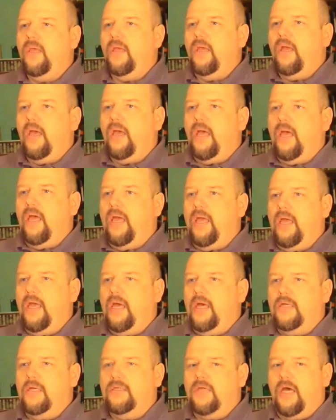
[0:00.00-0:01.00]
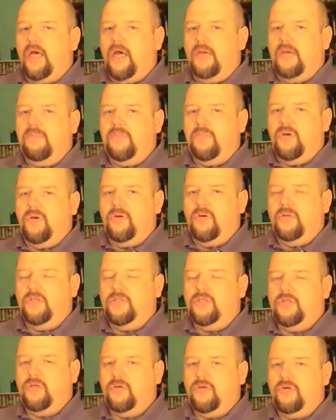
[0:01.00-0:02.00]
and I'm going
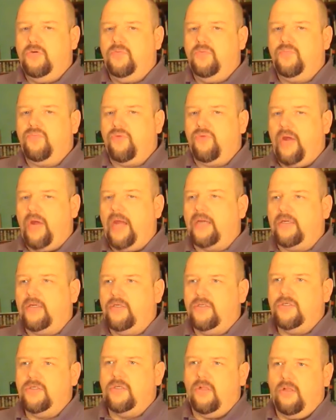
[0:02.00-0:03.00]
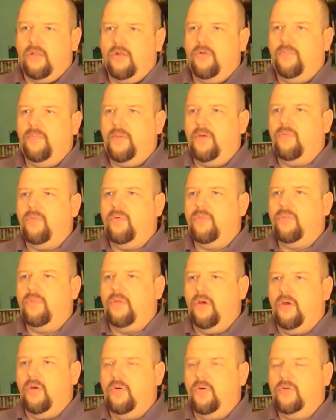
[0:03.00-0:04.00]
to practice a little bit with
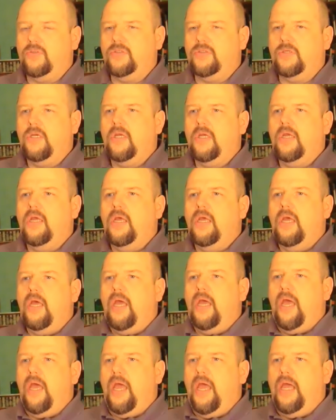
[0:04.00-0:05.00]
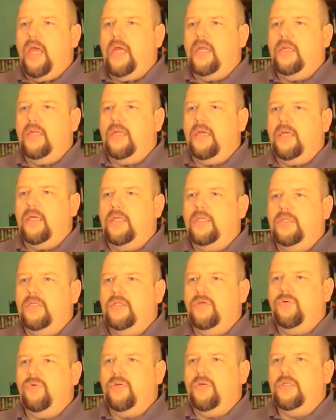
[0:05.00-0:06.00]
those, and in
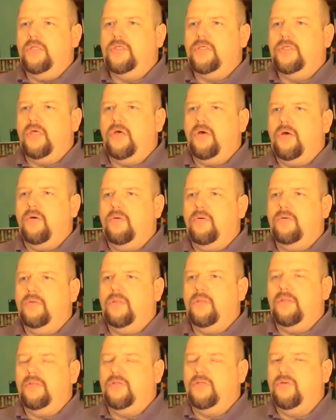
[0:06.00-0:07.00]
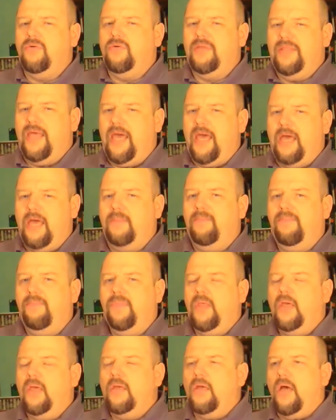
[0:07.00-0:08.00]
doing that,
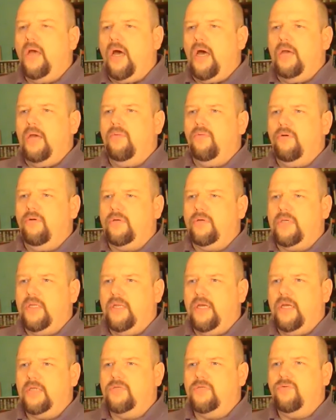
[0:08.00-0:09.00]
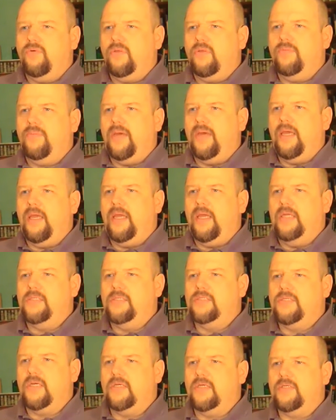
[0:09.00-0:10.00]
I will connect with my
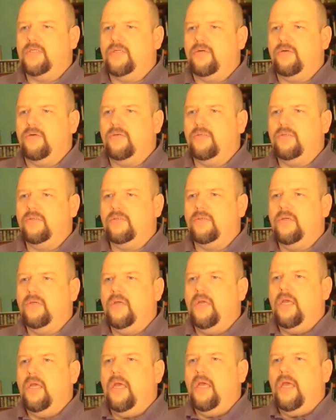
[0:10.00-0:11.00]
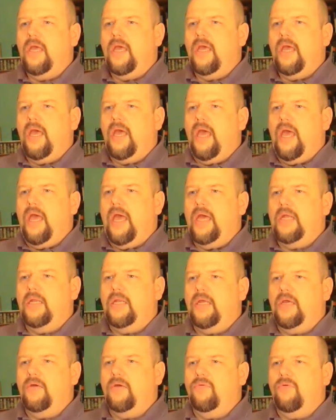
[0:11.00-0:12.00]
ancestors, and
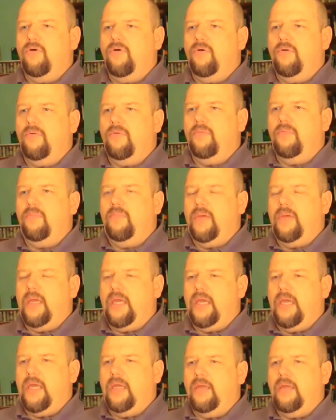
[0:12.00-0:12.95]
it will be